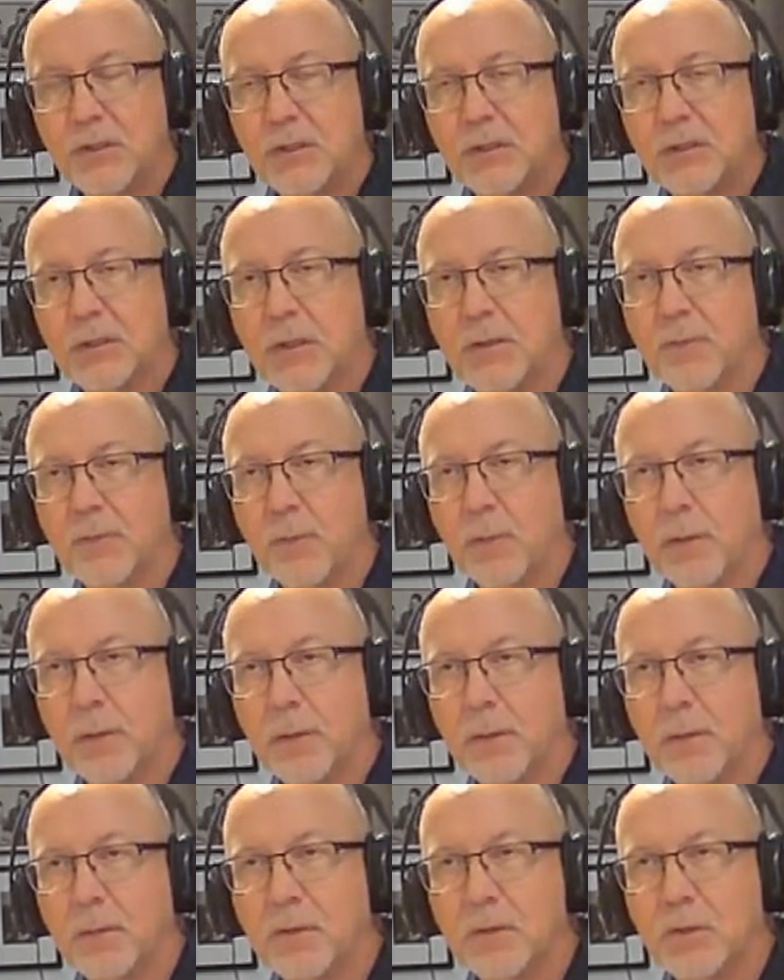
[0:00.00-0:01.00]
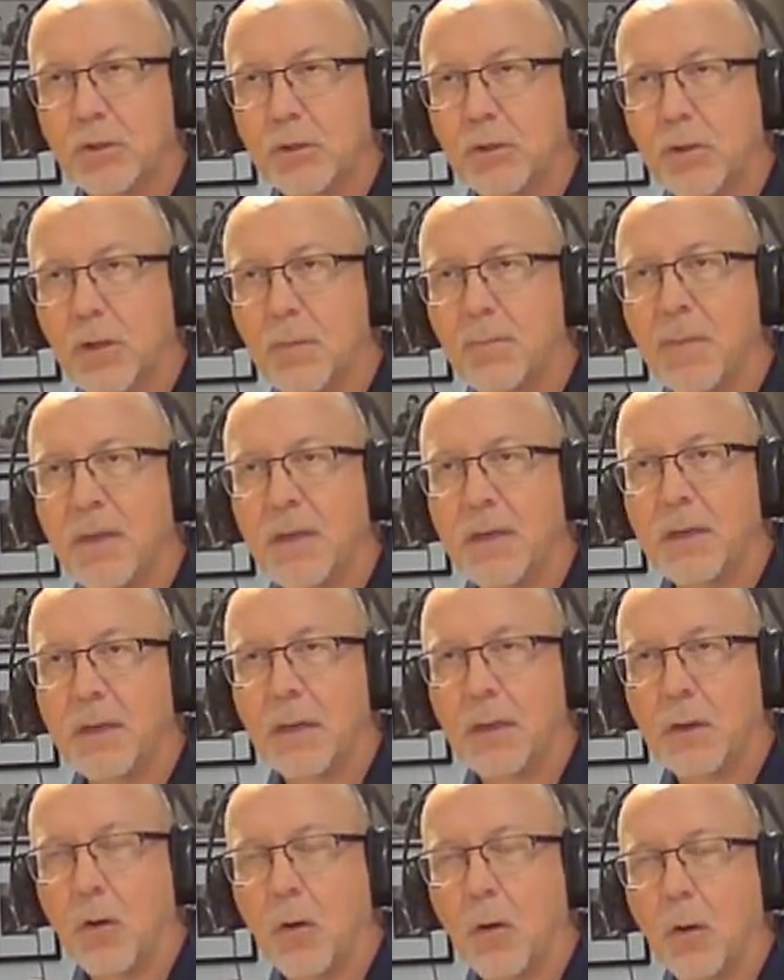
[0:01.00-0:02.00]
she's converted it this year and made it
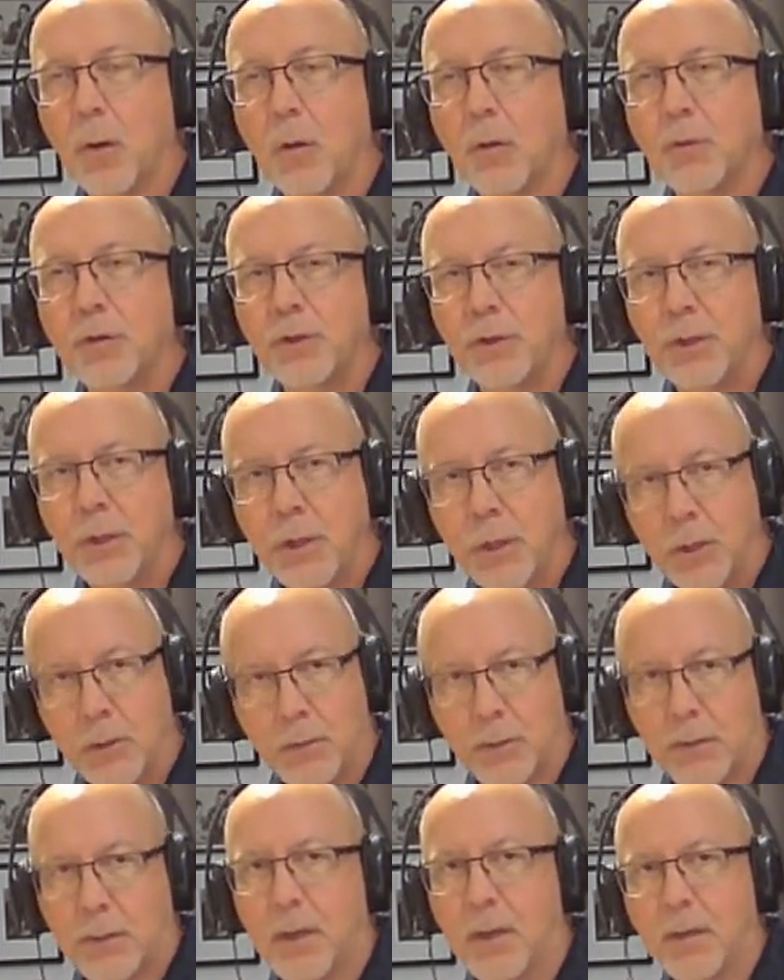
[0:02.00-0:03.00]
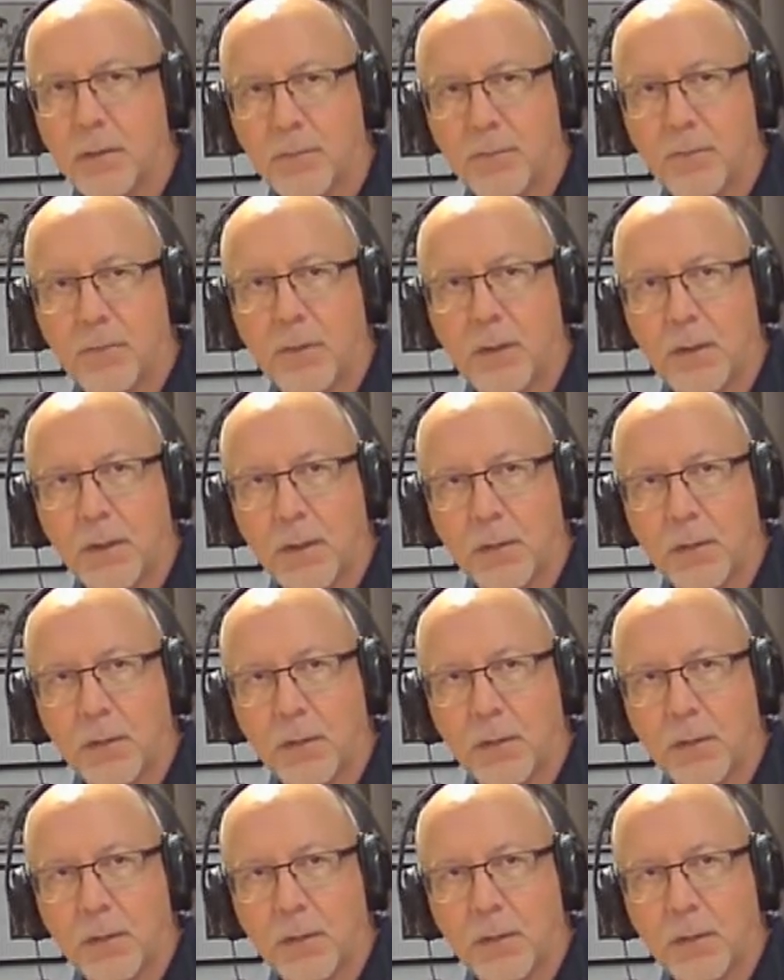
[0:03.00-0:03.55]
an all year kind of thing.